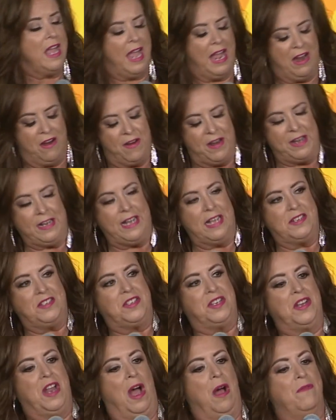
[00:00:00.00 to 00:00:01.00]
Harriet
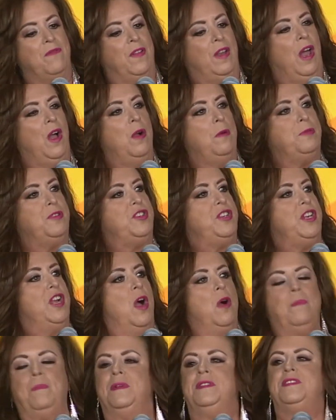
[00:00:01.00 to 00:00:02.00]
gets an envelope, she
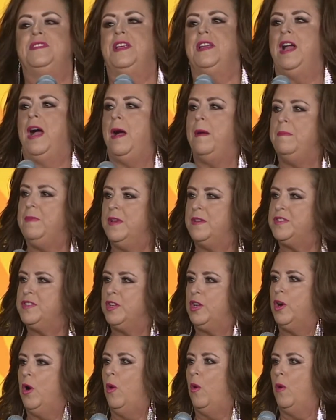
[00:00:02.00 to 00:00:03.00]
opens it up, there's
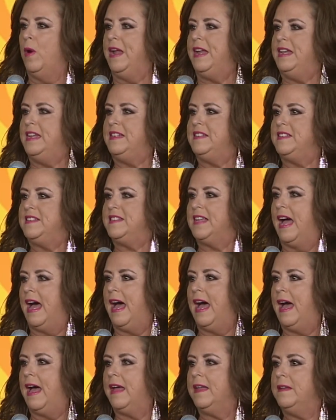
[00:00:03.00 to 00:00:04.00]
a coin
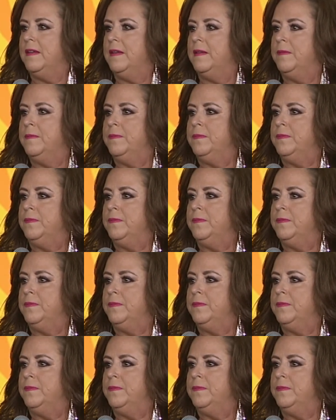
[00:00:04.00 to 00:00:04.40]
inside.